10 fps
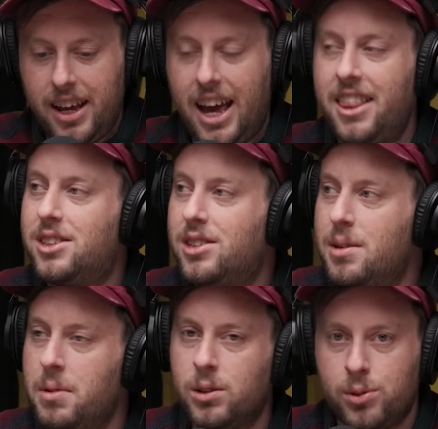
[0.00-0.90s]
And this is
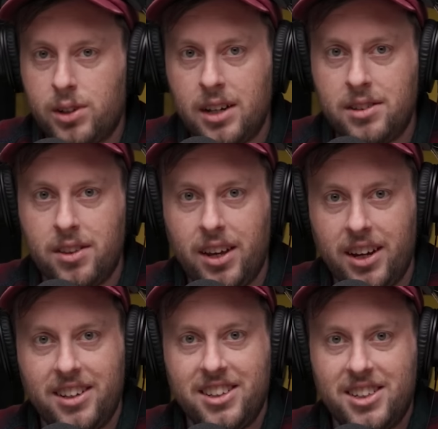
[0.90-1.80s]
the most Wisconsin
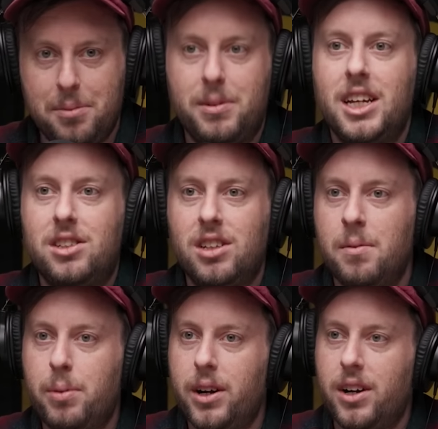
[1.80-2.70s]
thing, to get
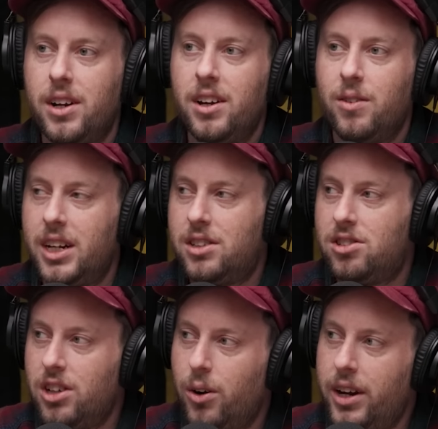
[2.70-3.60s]
sunburnt when it's
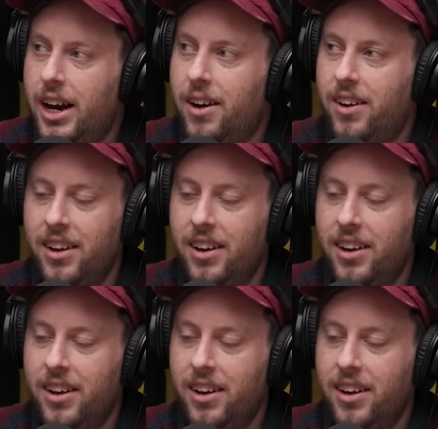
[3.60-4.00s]
snowing out.